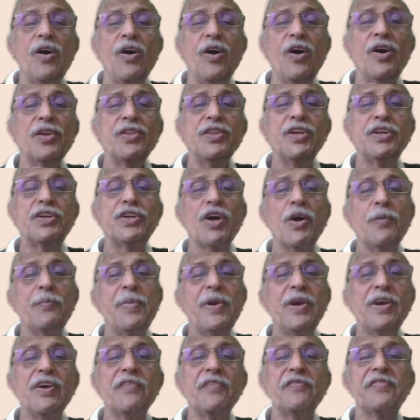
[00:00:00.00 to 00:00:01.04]
On the
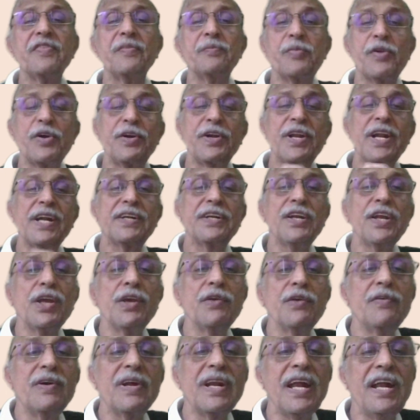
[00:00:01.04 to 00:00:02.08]
topic of protecting
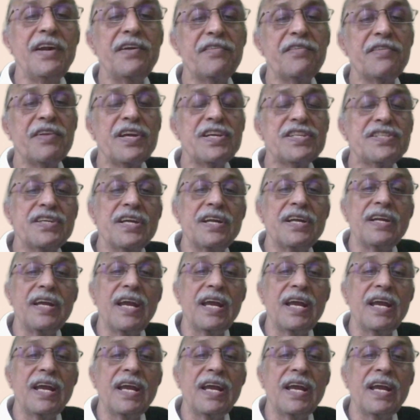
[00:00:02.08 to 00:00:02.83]
your interests and